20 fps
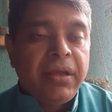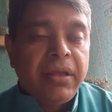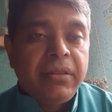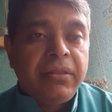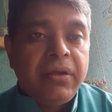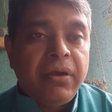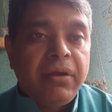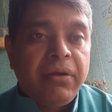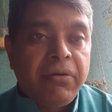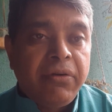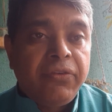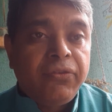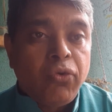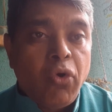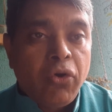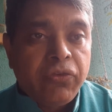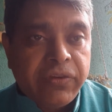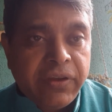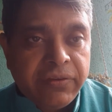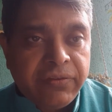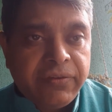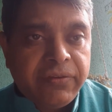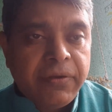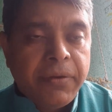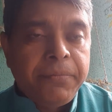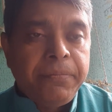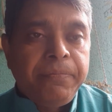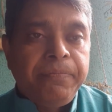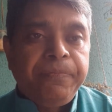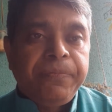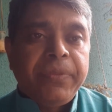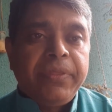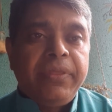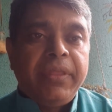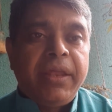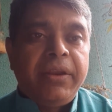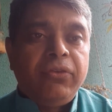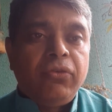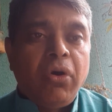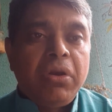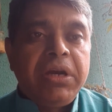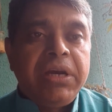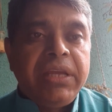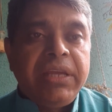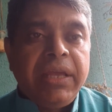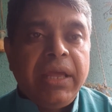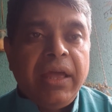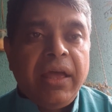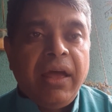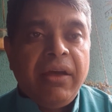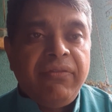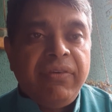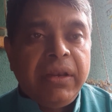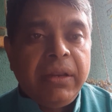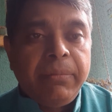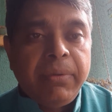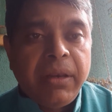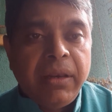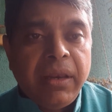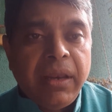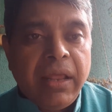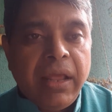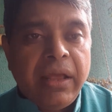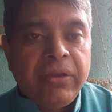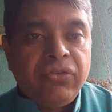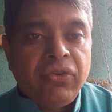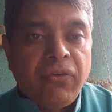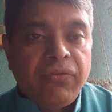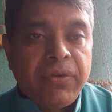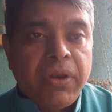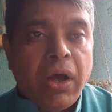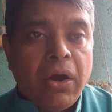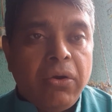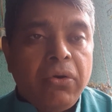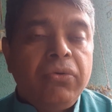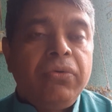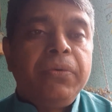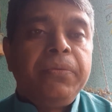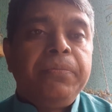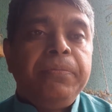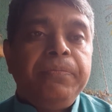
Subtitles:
the resources that is already available as of now,